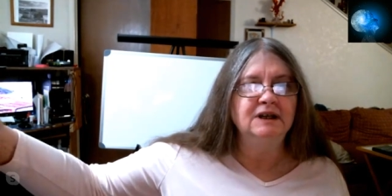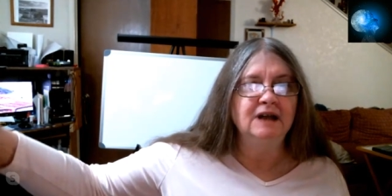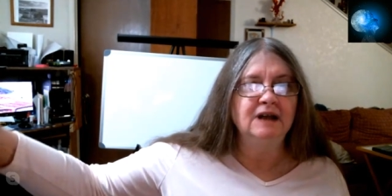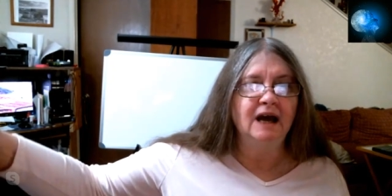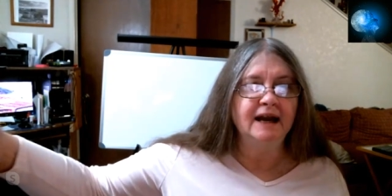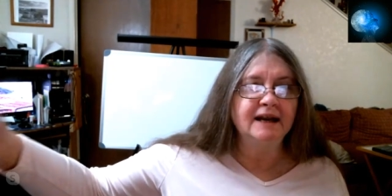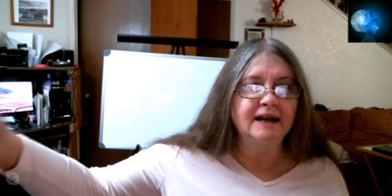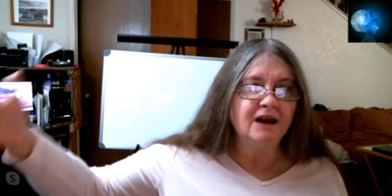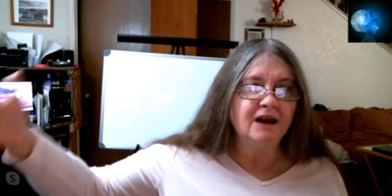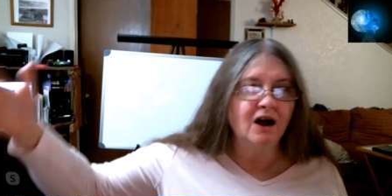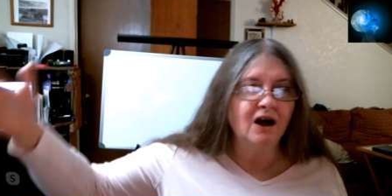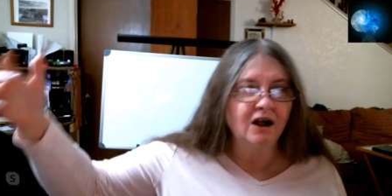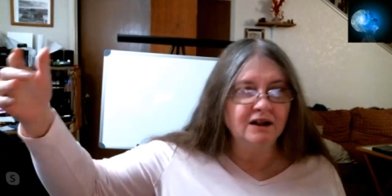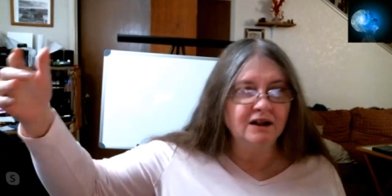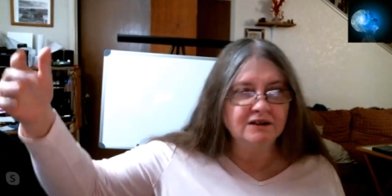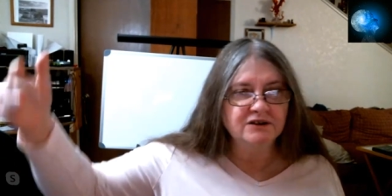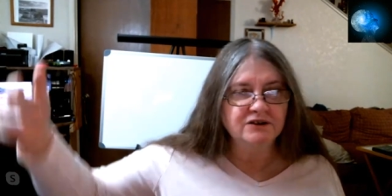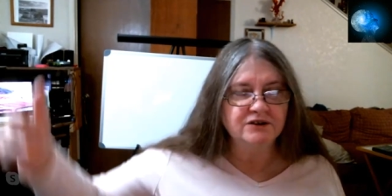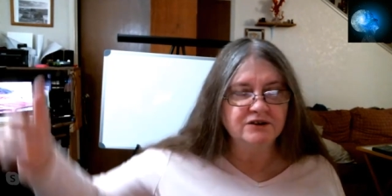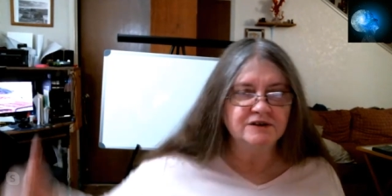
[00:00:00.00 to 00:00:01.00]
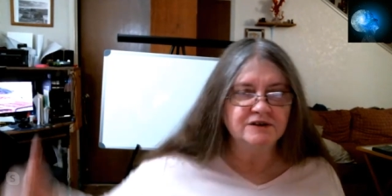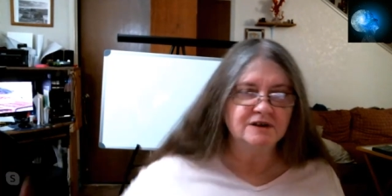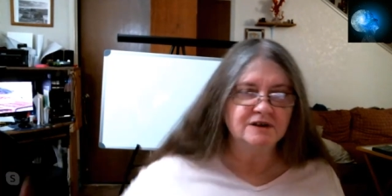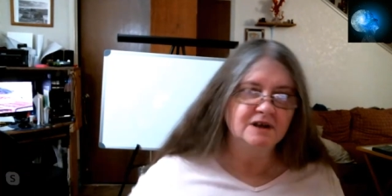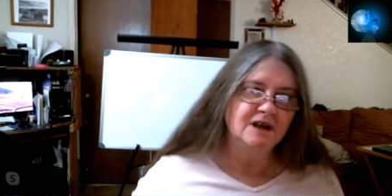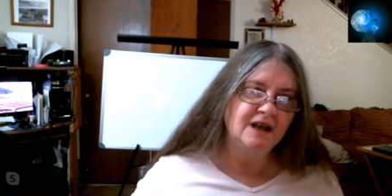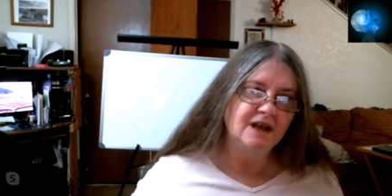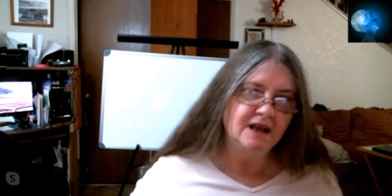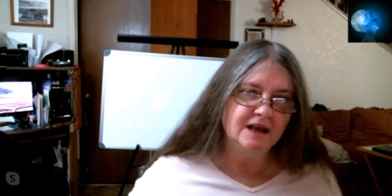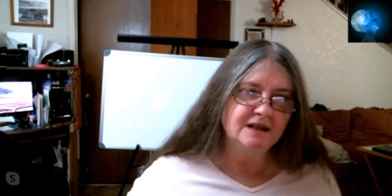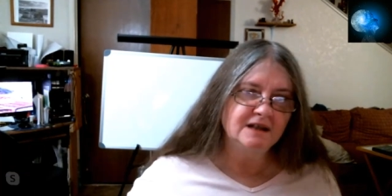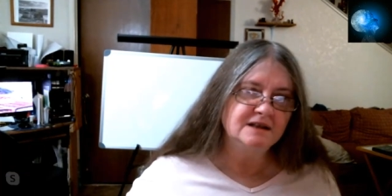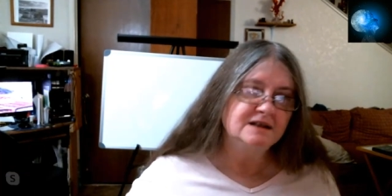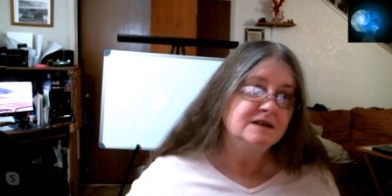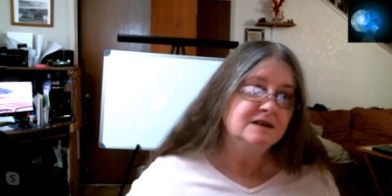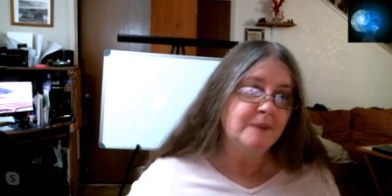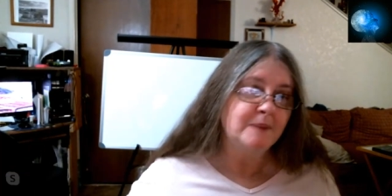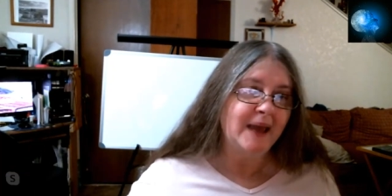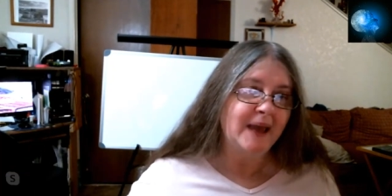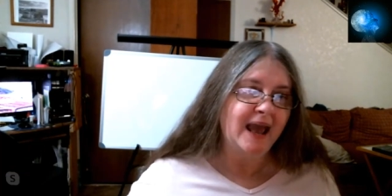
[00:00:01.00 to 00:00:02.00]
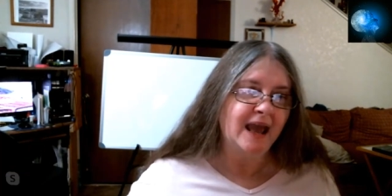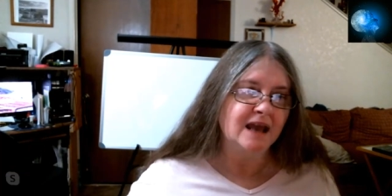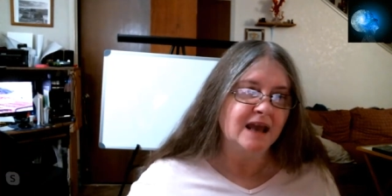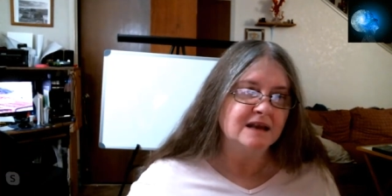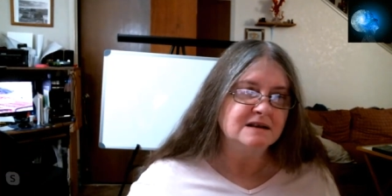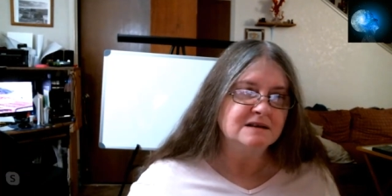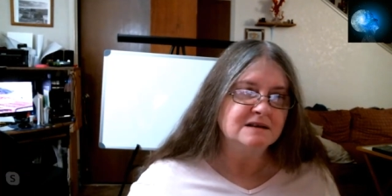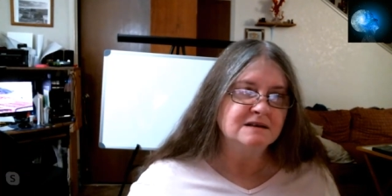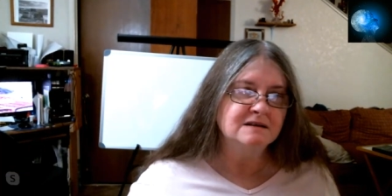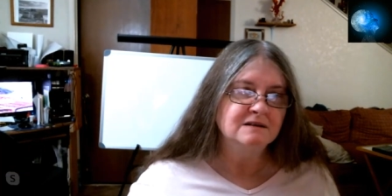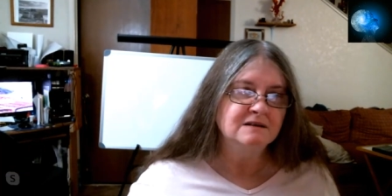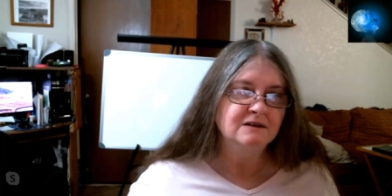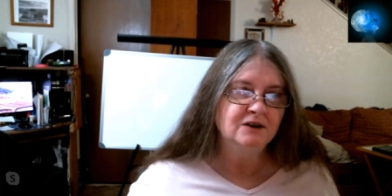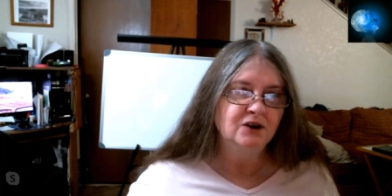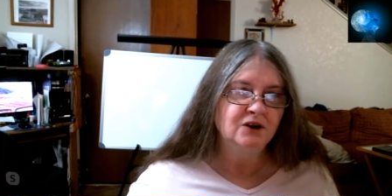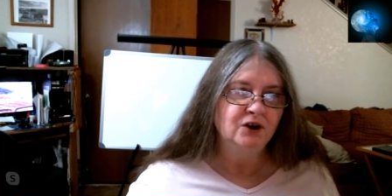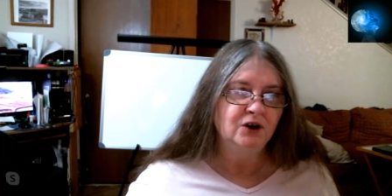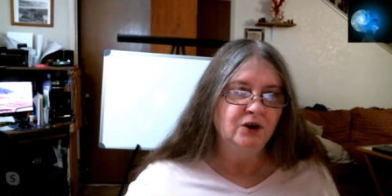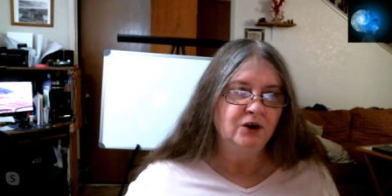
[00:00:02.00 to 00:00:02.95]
90 alters in space